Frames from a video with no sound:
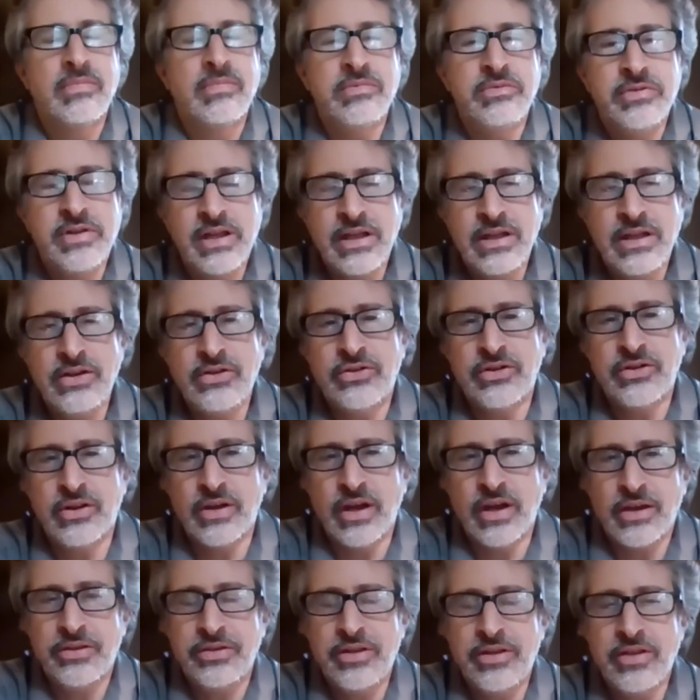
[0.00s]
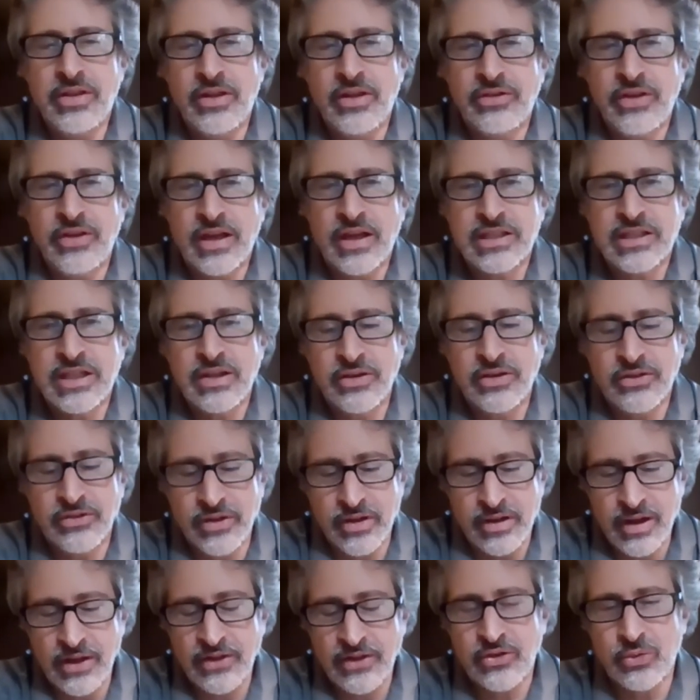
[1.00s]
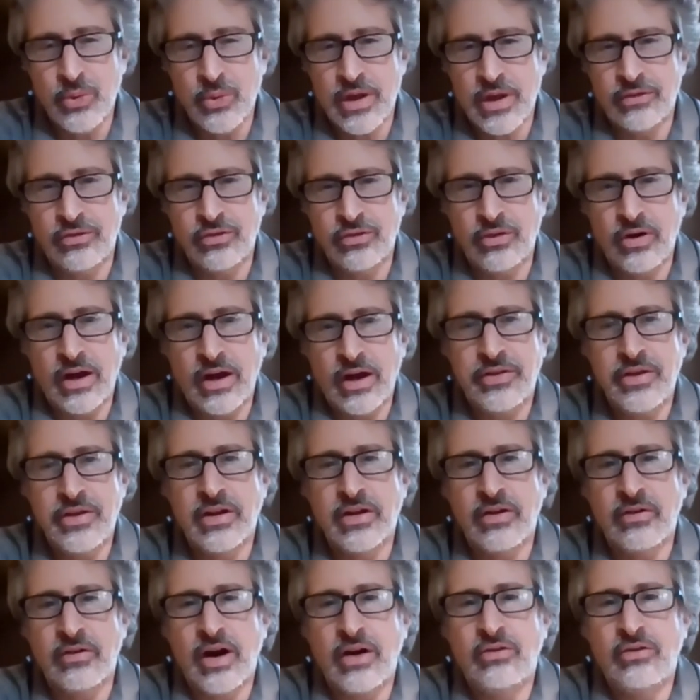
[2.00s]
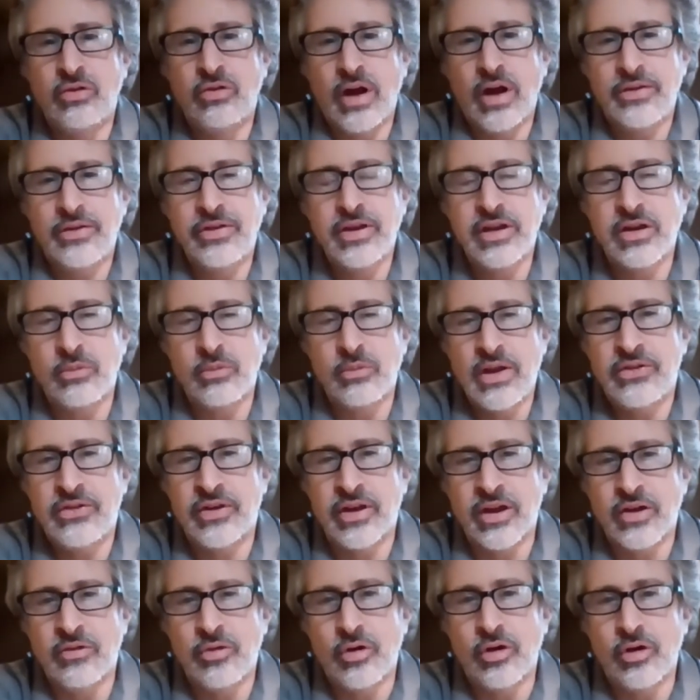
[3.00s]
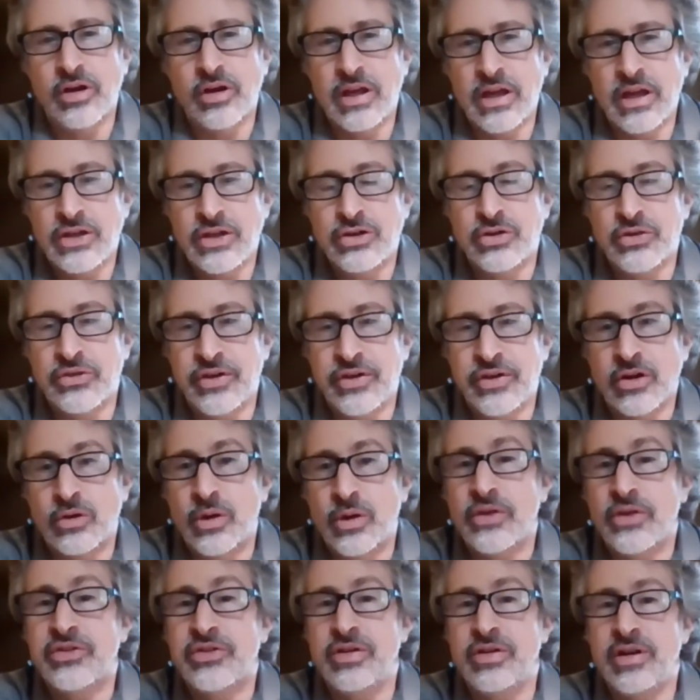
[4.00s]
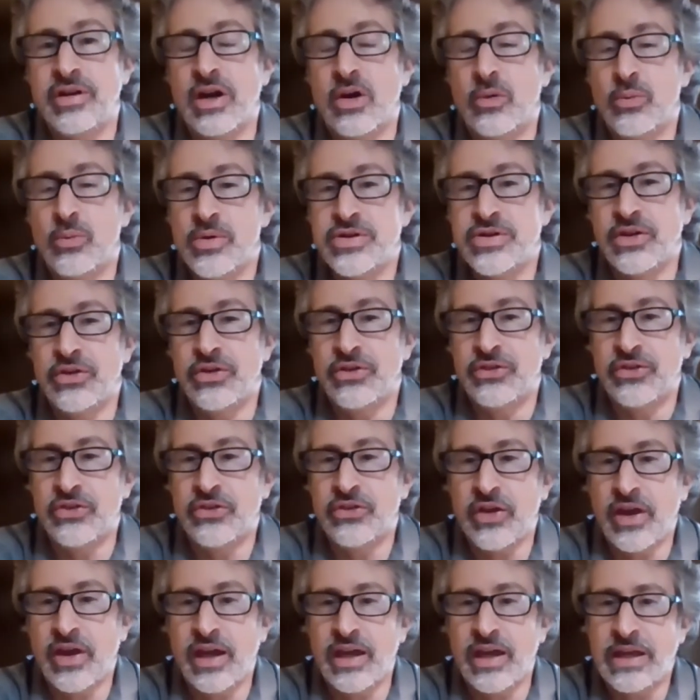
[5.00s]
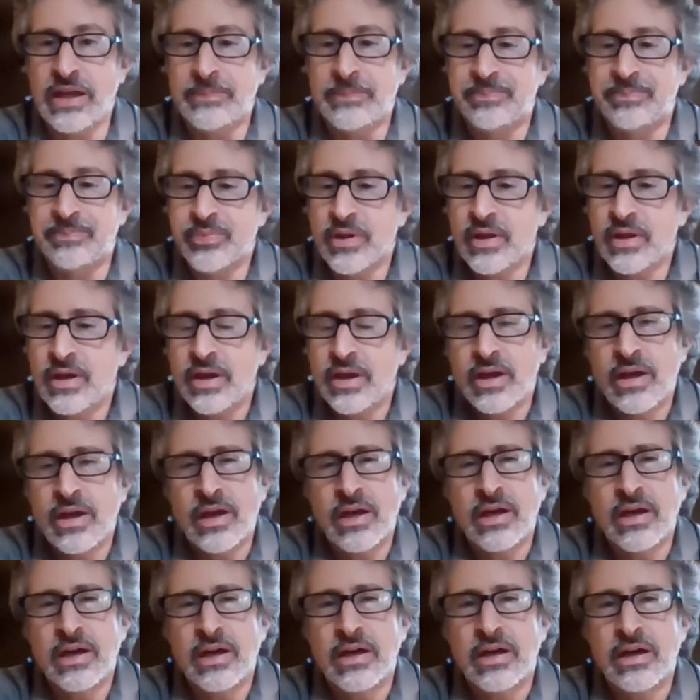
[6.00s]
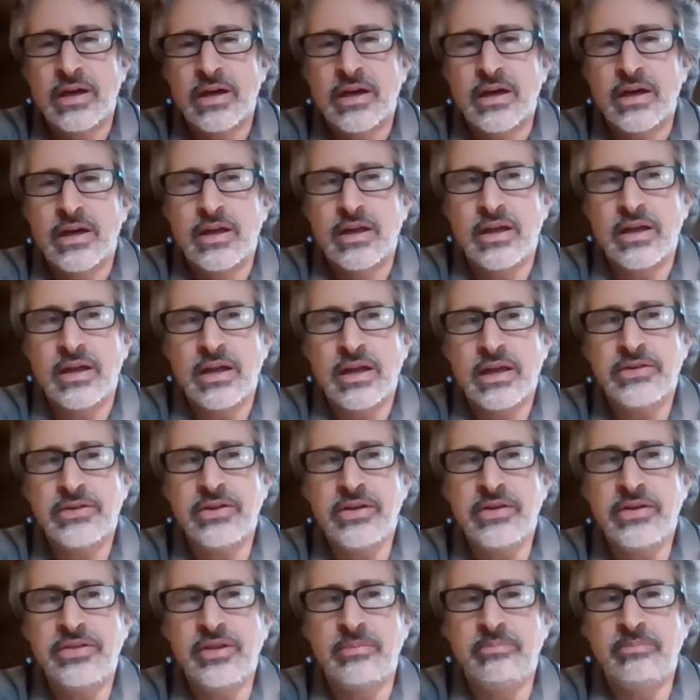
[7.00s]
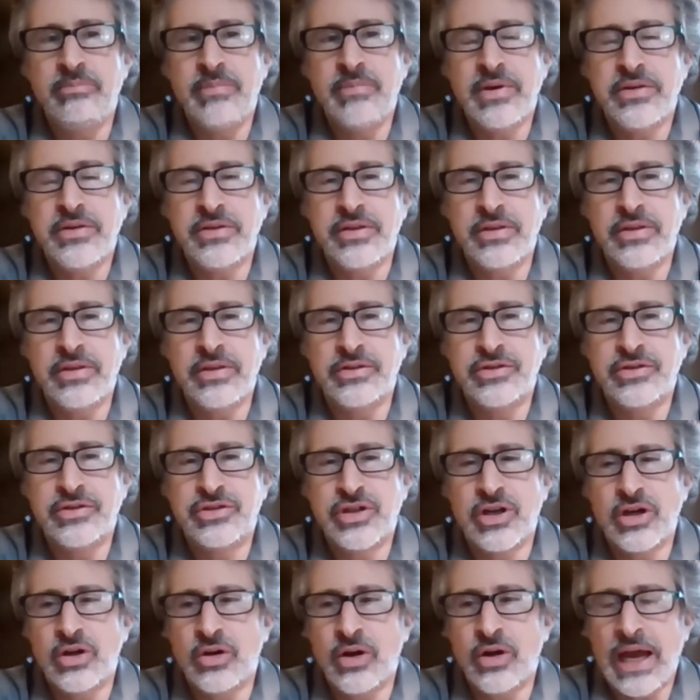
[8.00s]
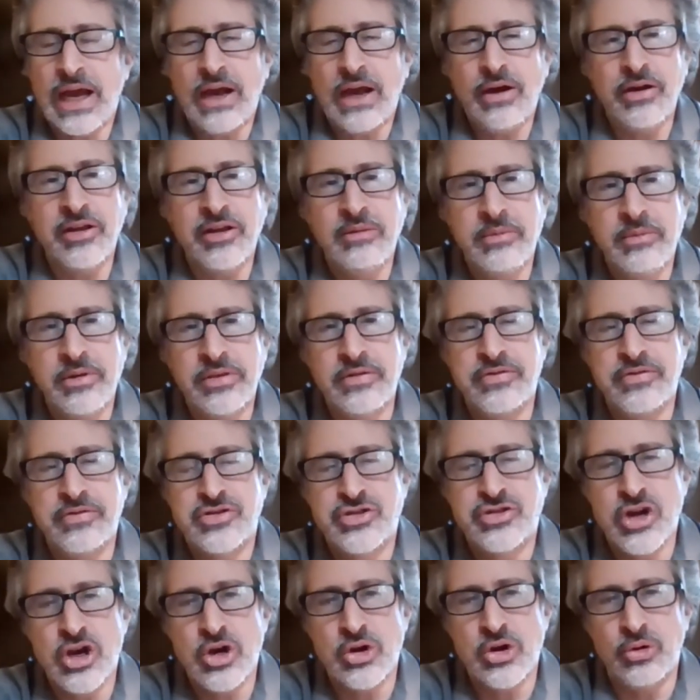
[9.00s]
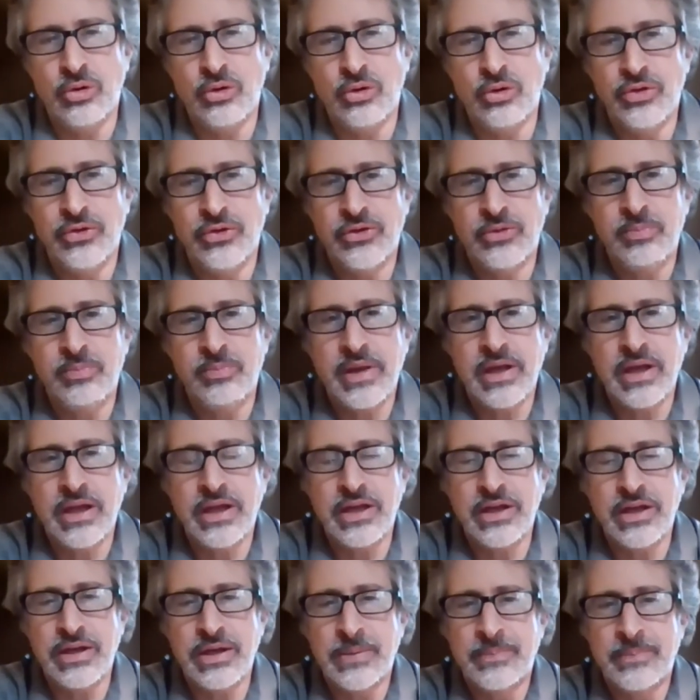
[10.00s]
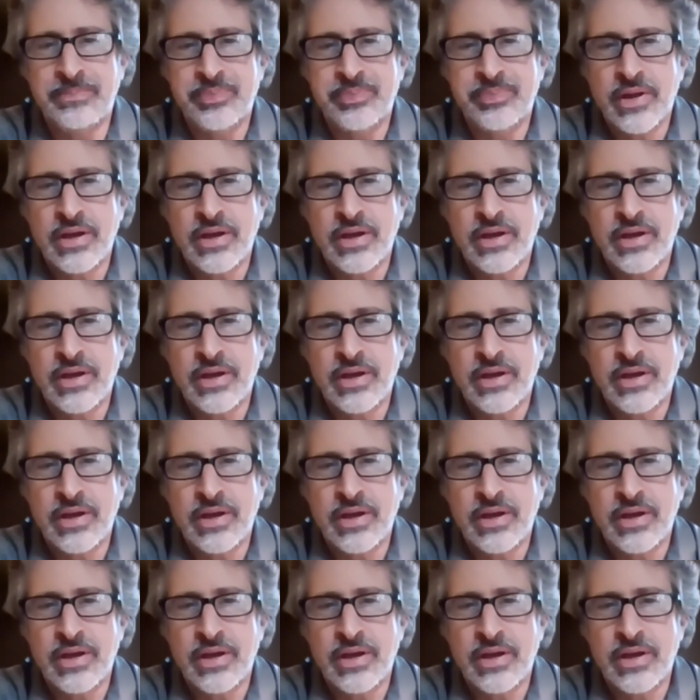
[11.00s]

this is a nice way of you're raising a very interesting question here, which is to say, isn't the myth of how can the myth of Jones be